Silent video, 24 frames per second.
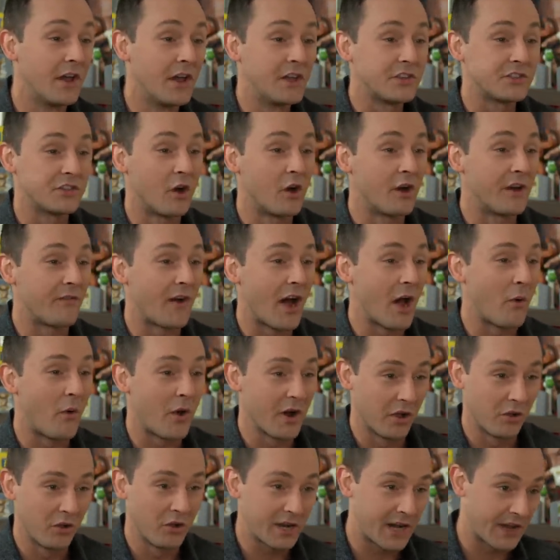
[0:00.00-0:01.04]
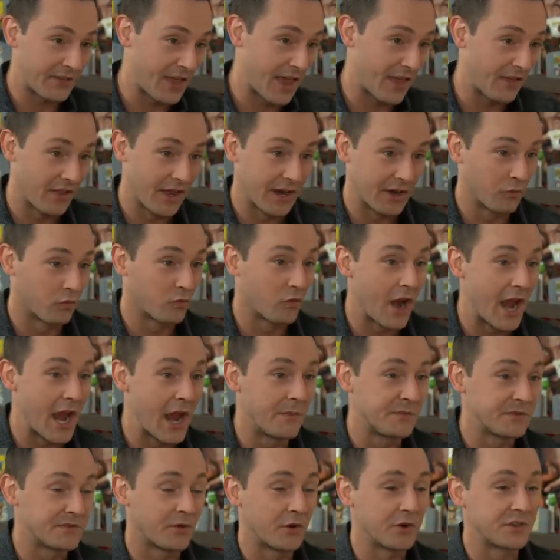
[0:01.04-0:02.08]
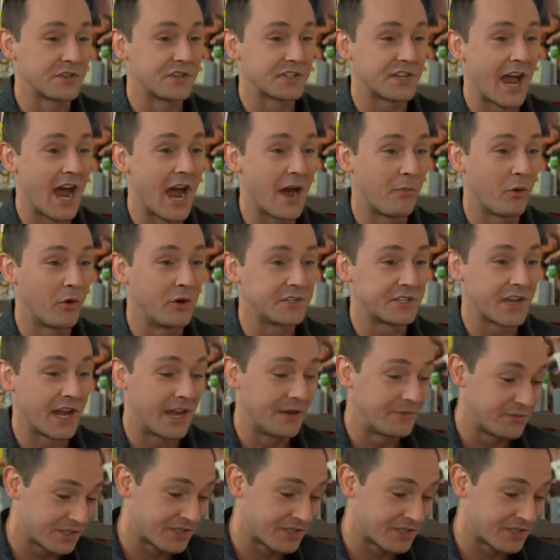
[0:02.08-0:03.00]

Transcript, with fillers: So if I want to look at that, like Rams versus Cowboys game,